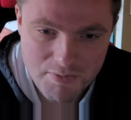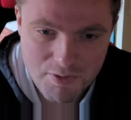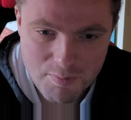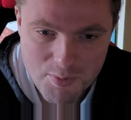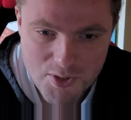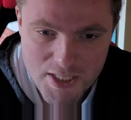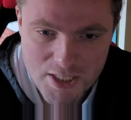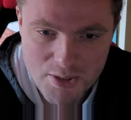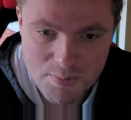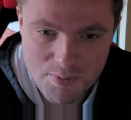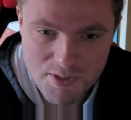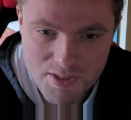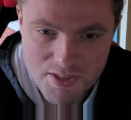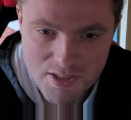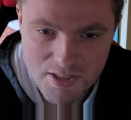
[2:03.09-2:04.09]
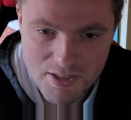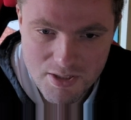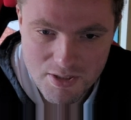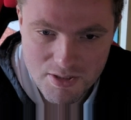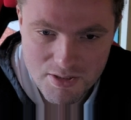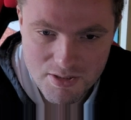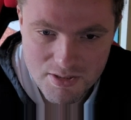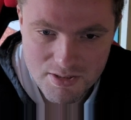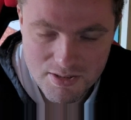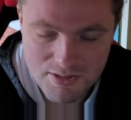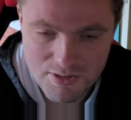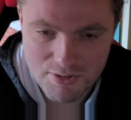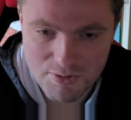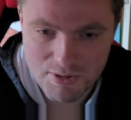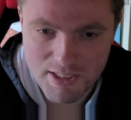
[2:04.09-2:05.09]
from TradeUp was announced,
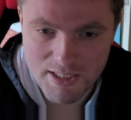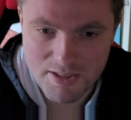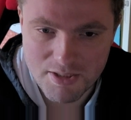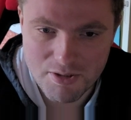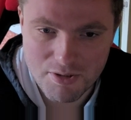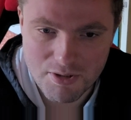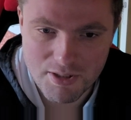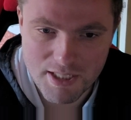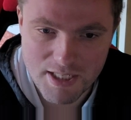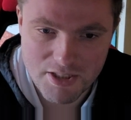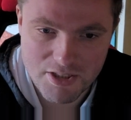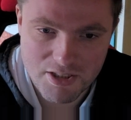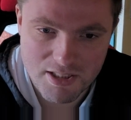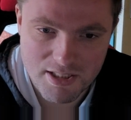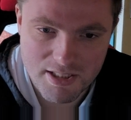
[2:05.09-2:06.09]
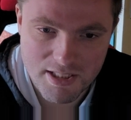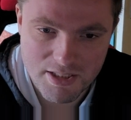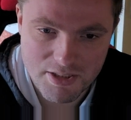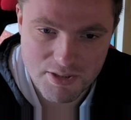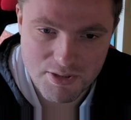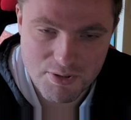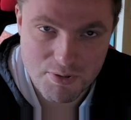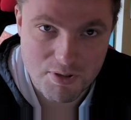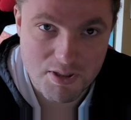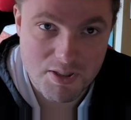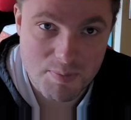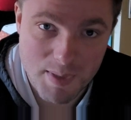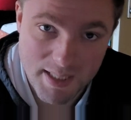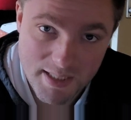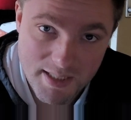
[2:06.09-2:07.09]
so there you could actually get your
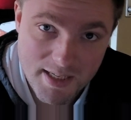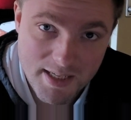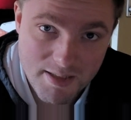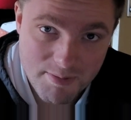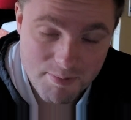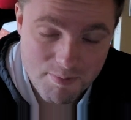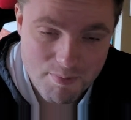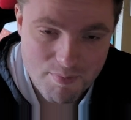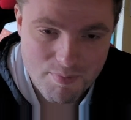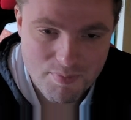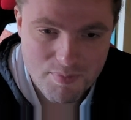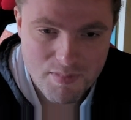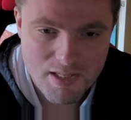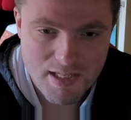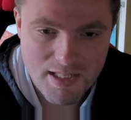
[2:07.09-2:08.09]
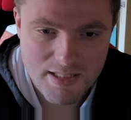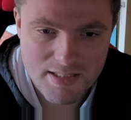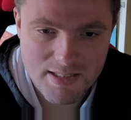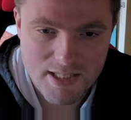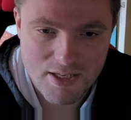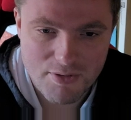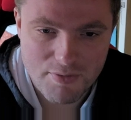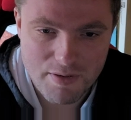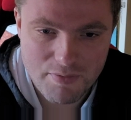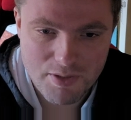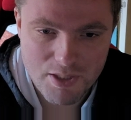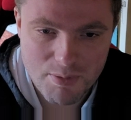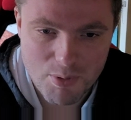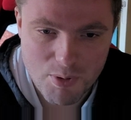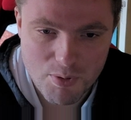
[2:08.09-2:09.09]
tokens back again, instead of
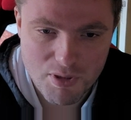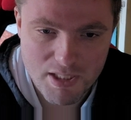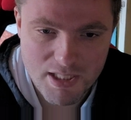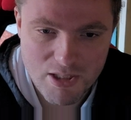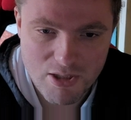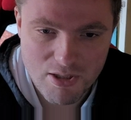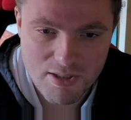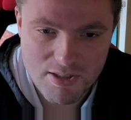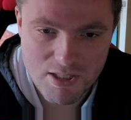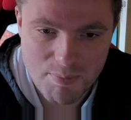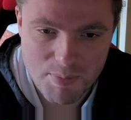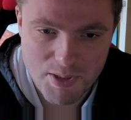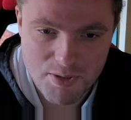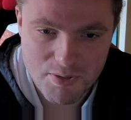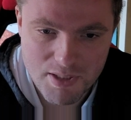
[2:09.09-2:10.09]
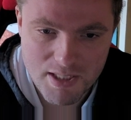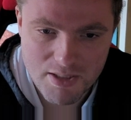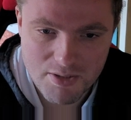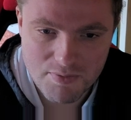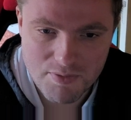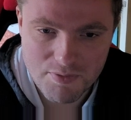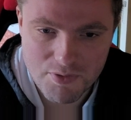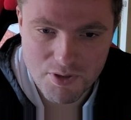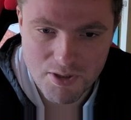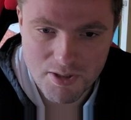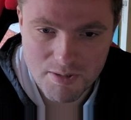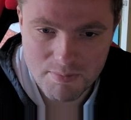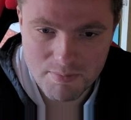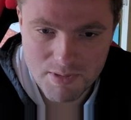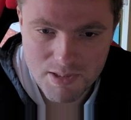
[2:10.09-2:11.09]
having them only locked up and you cannot withdraw
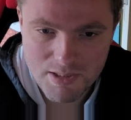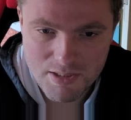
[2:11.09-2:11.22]
them.